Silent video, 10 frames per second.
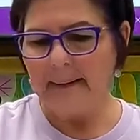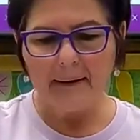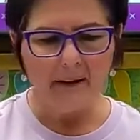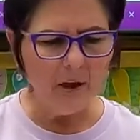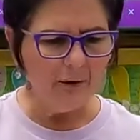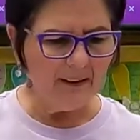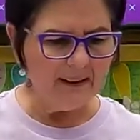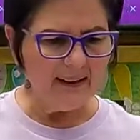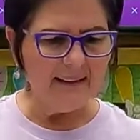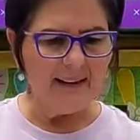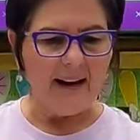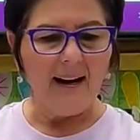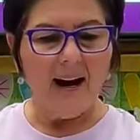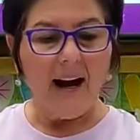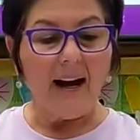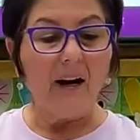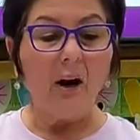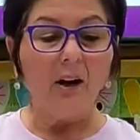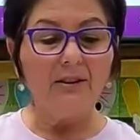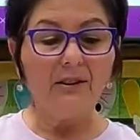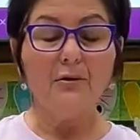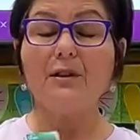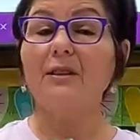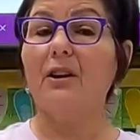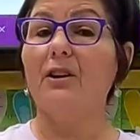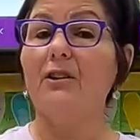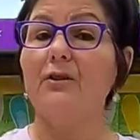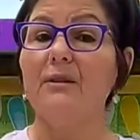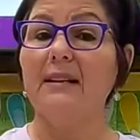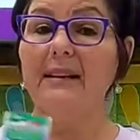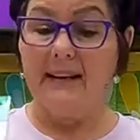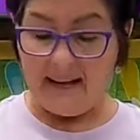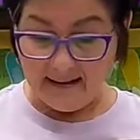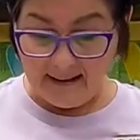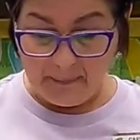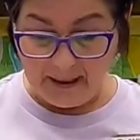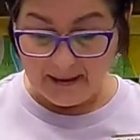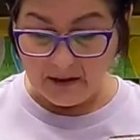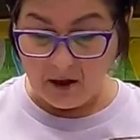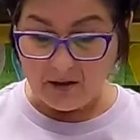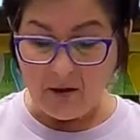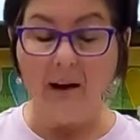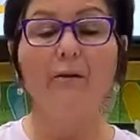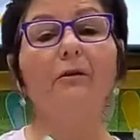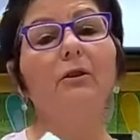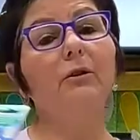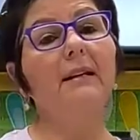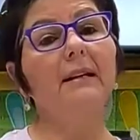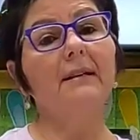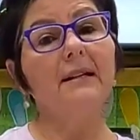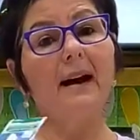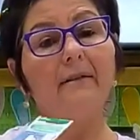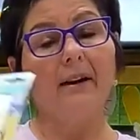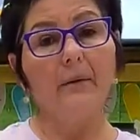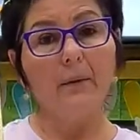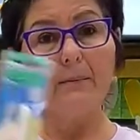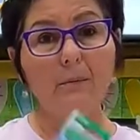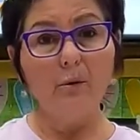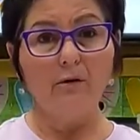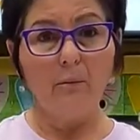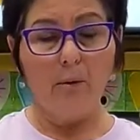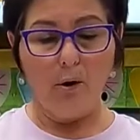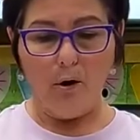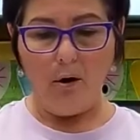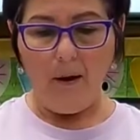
You know, things like that. I also started using these because it's also helpful. You need to have a removable